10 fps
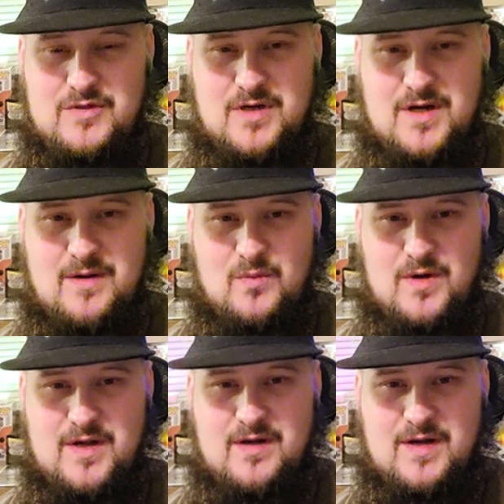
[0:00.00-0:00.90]
I'm trying, I'm
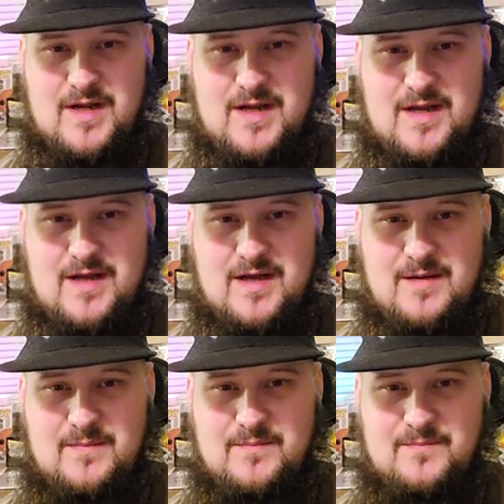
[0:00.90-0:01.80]
working on getting
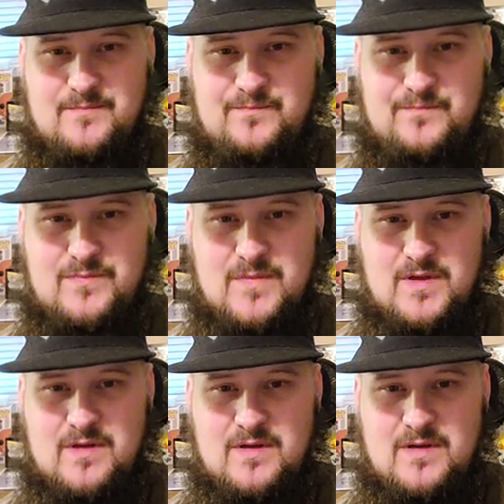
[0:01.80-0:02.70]
um,
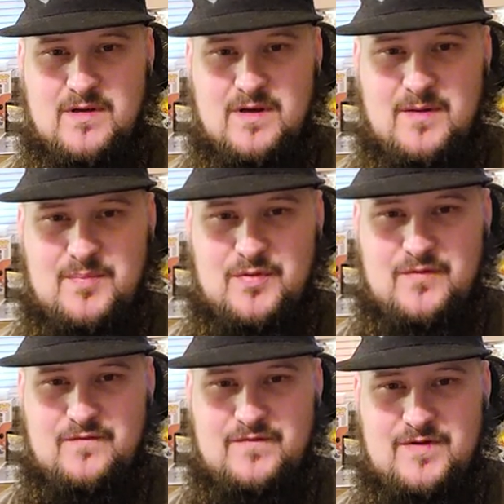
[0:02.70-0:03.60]

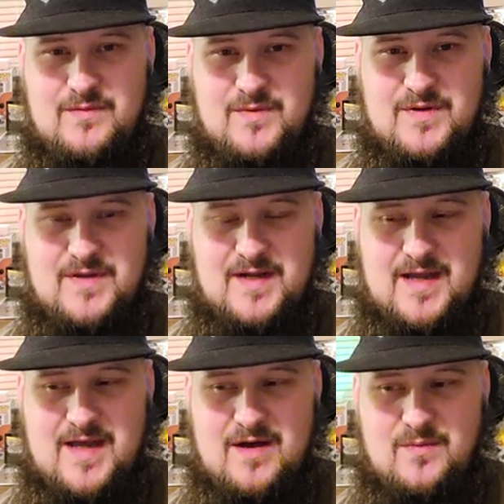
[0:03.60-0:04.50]
approved with an
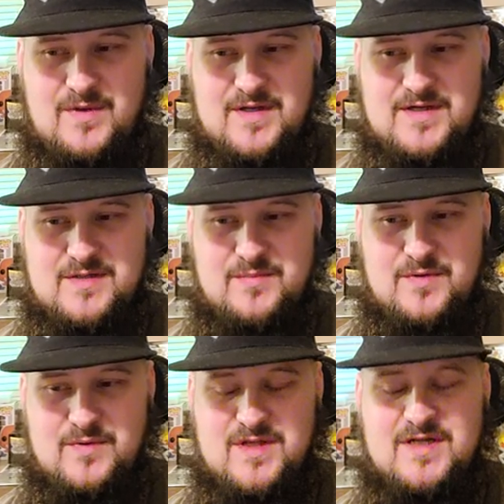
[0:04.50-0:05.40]
account with a
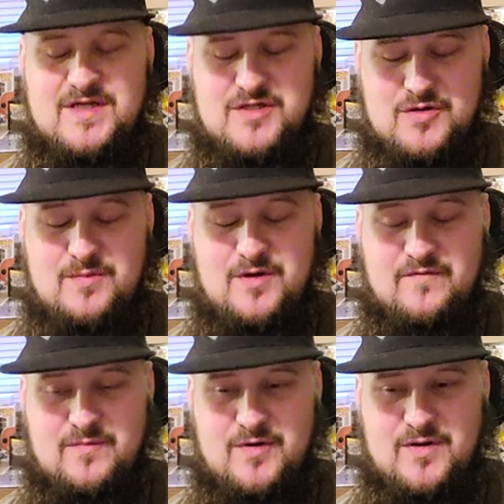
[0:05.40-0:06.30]
distribute with a
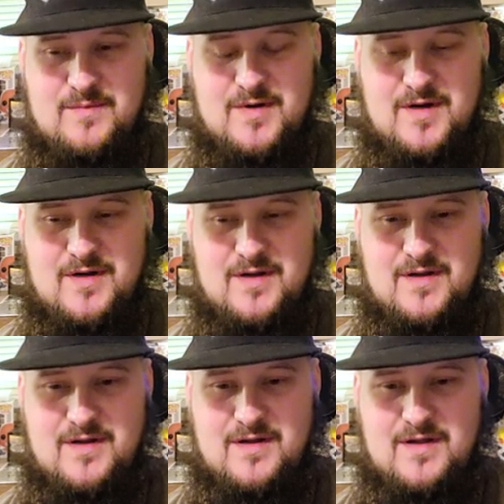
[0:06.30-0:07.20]
distributor for Pokemon.
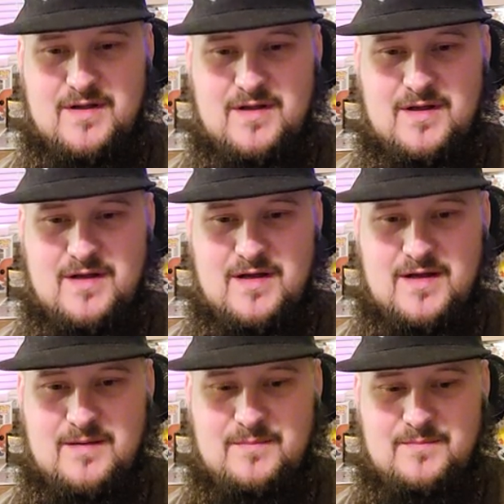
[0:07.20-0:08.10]

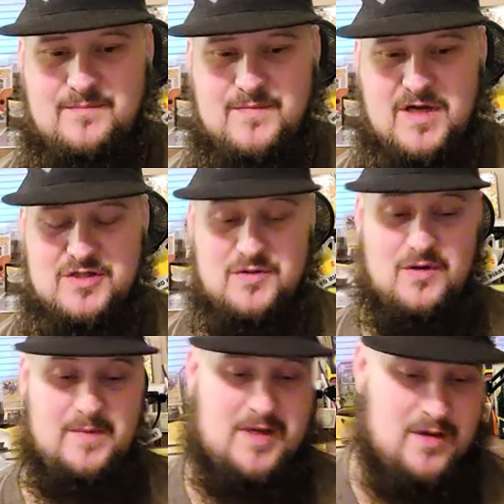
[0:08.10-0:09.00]
Um, not sure
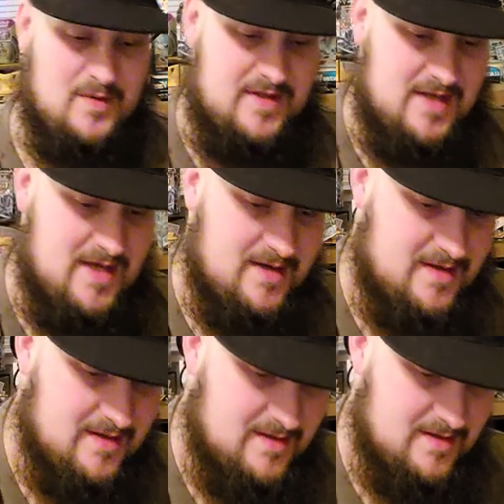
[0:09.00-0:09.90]
who I'm going to go with yet.